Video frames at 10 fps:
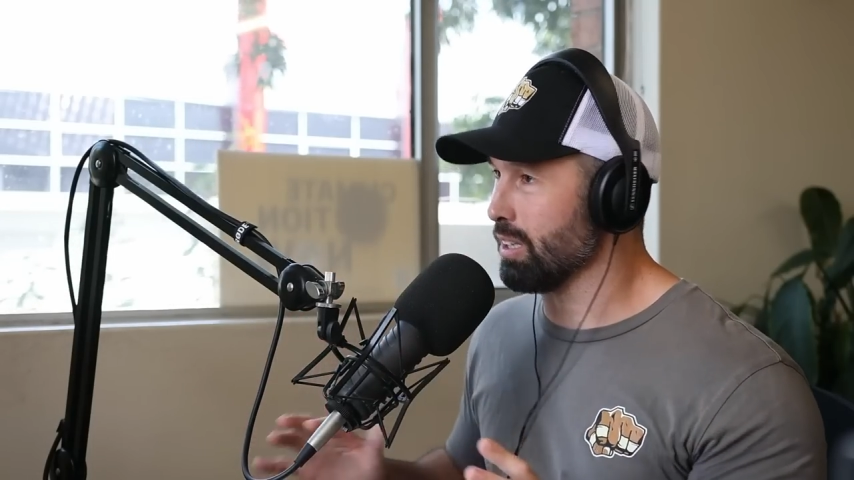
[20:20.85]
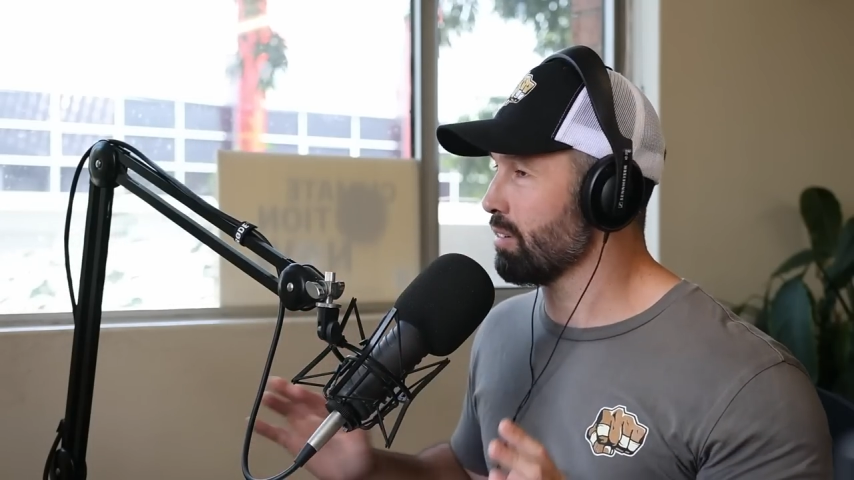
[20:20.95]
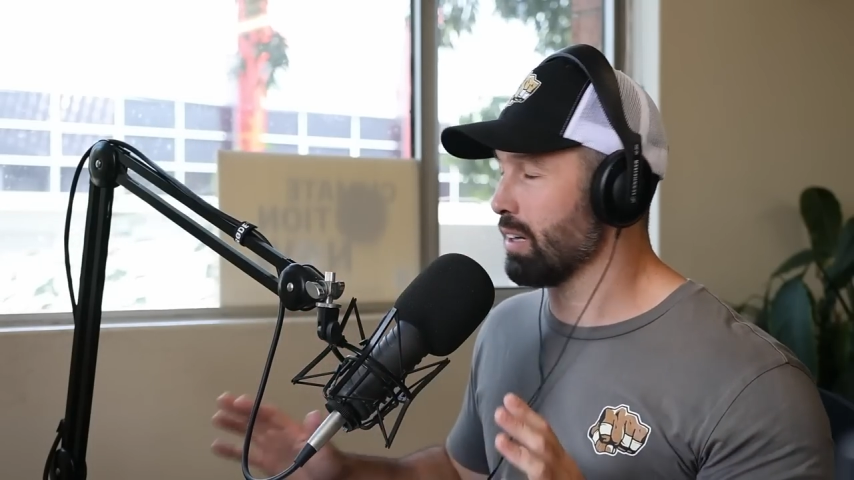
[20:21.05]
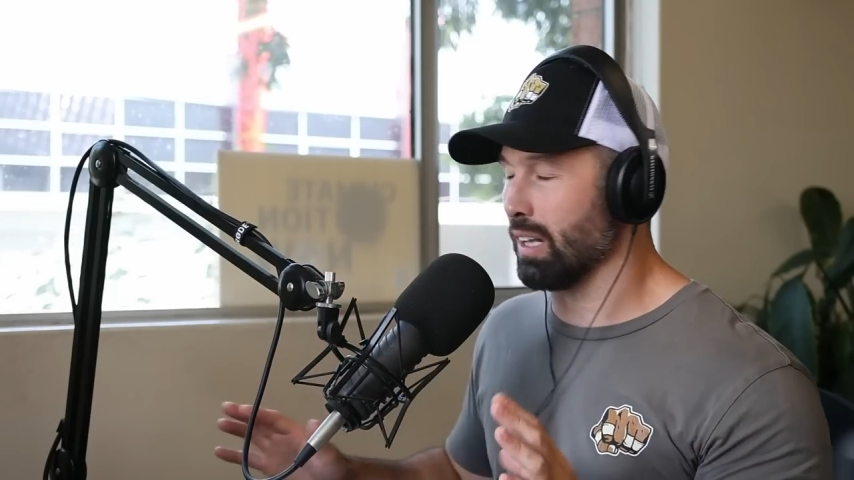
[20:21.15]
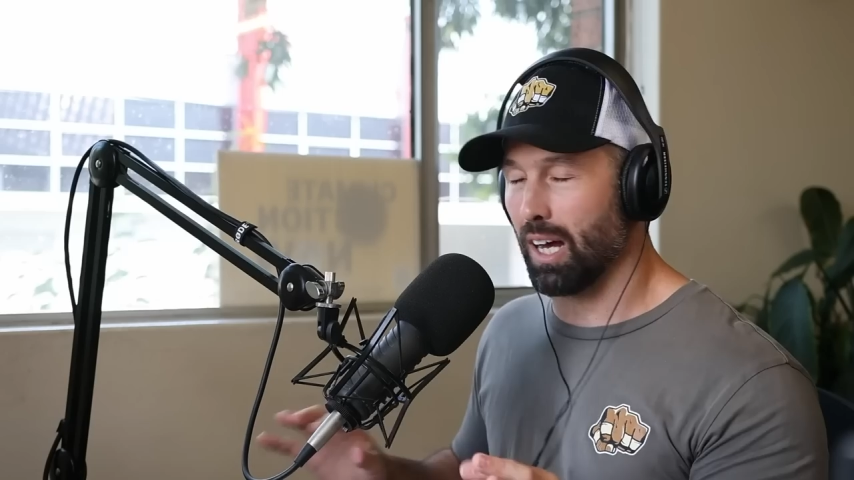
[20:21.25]
you
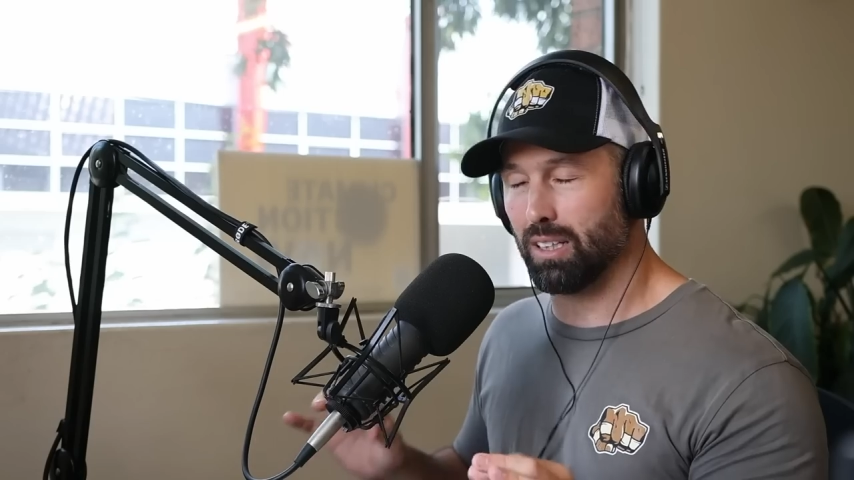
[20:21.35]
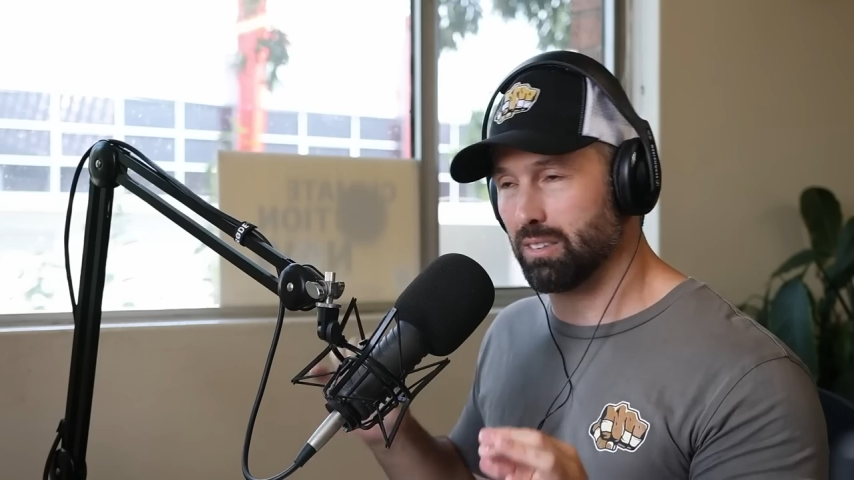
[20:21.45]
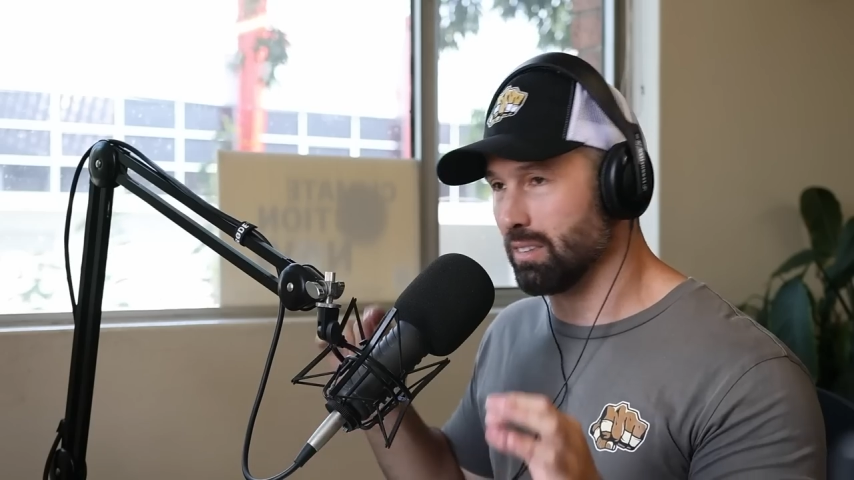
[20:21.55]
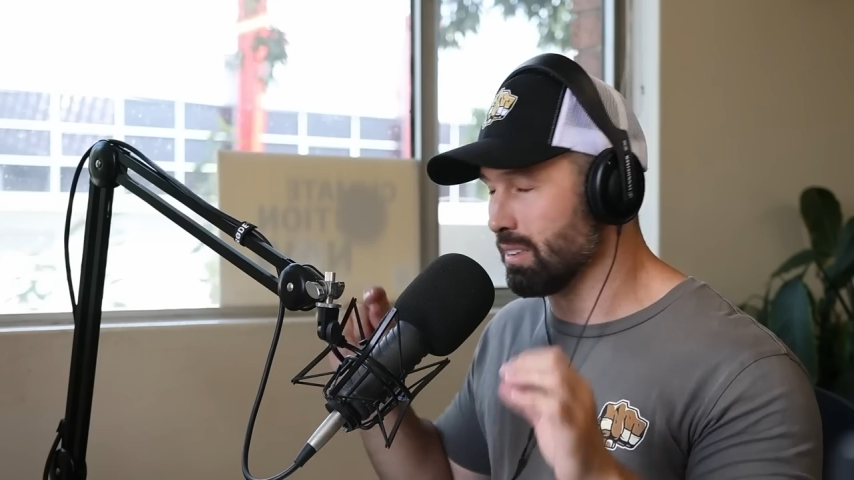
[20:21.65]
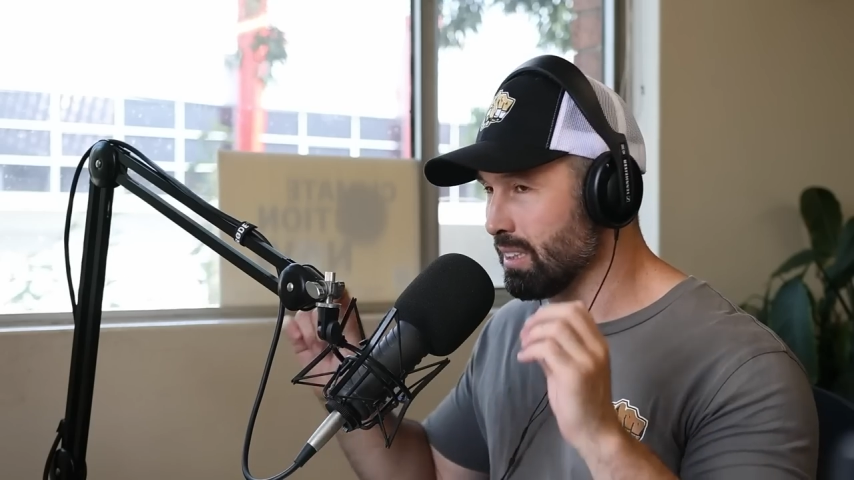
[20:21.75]

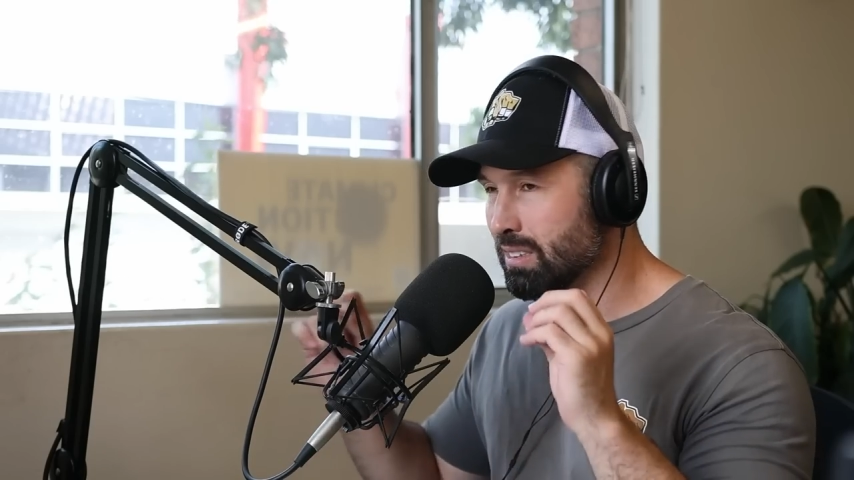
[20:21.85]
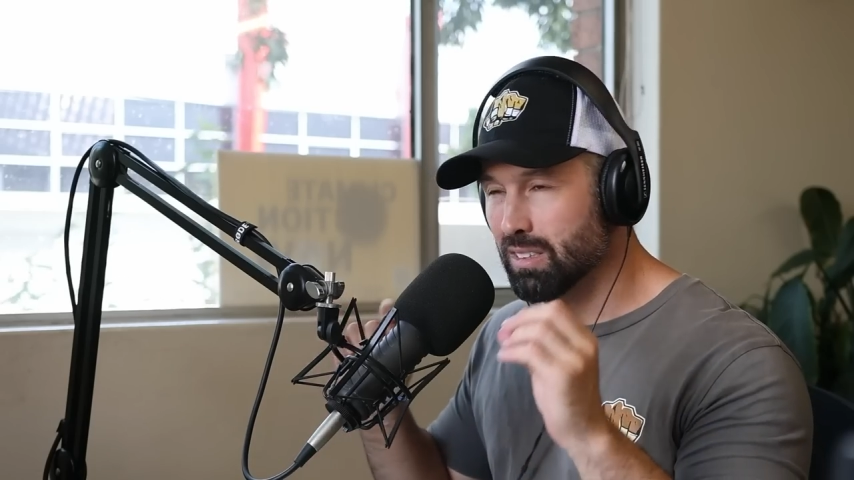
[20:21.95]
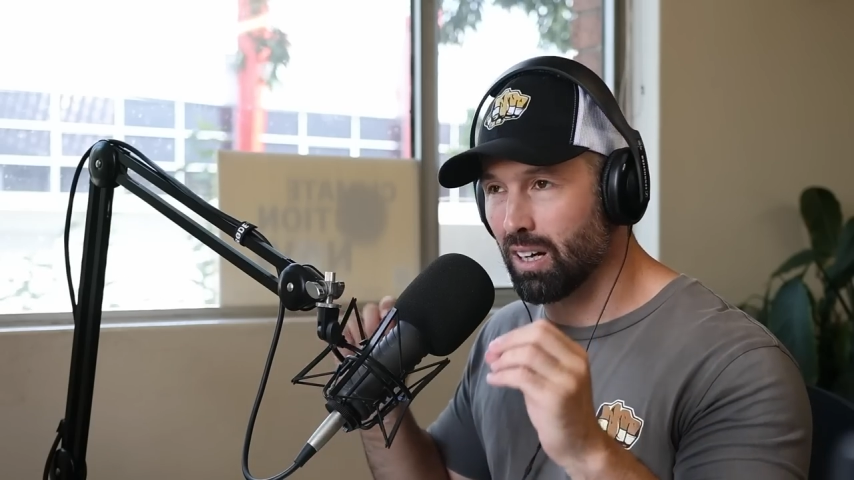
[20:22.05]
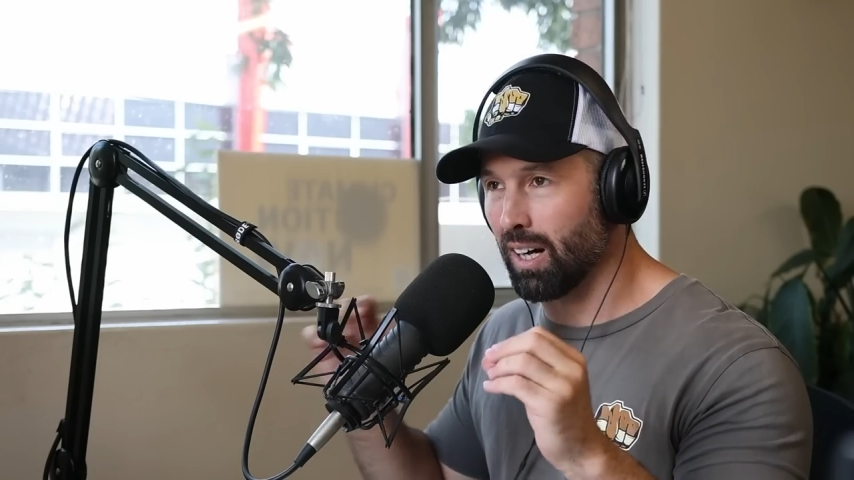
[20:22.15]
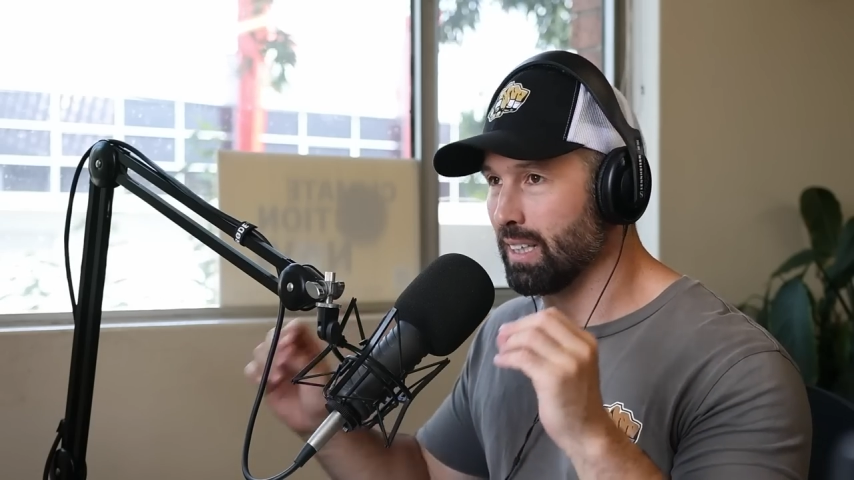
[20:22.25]
realize these
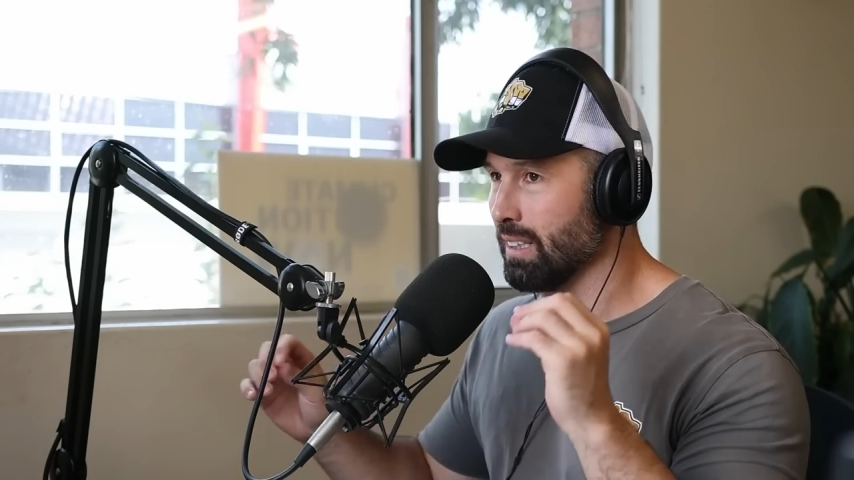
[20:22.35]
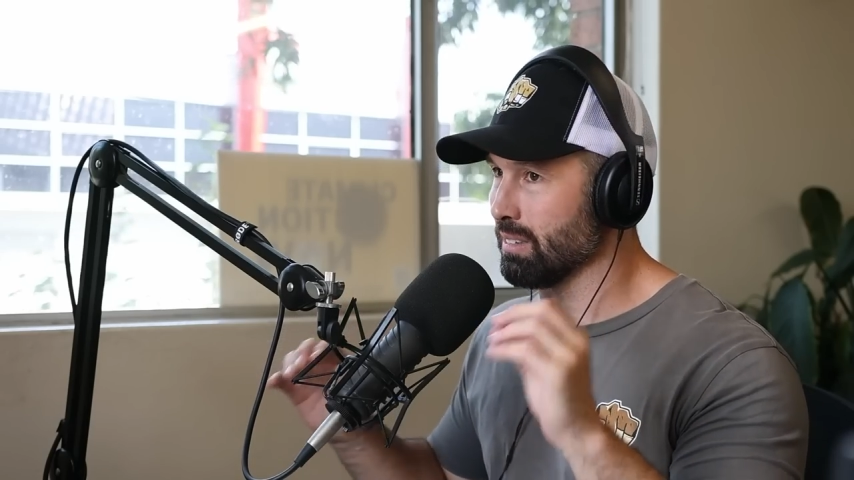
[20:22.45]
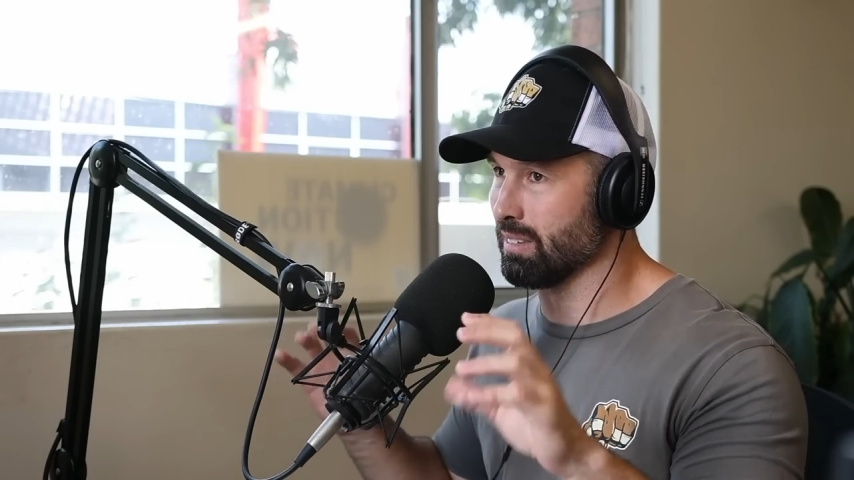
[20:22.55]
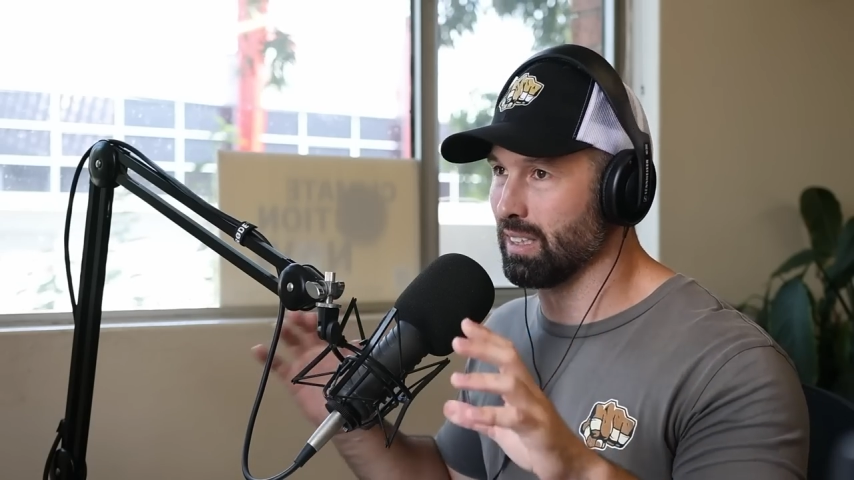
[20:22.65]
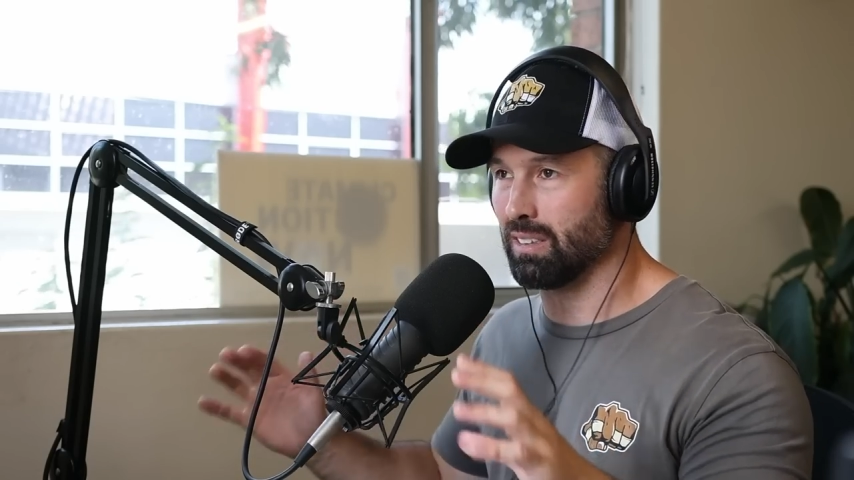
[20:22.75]
tiny
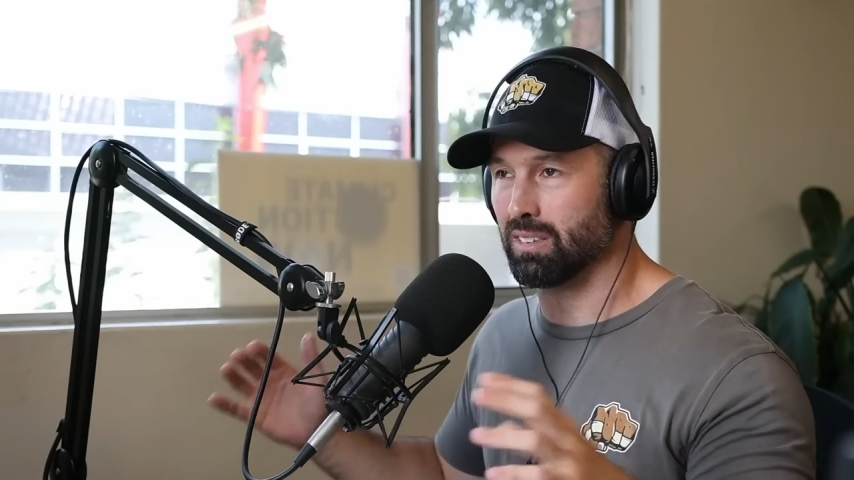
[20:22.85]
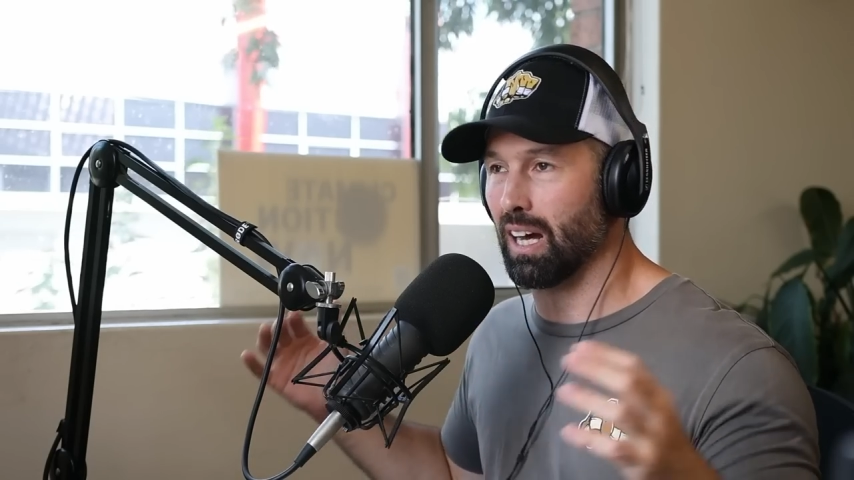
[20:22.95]
little things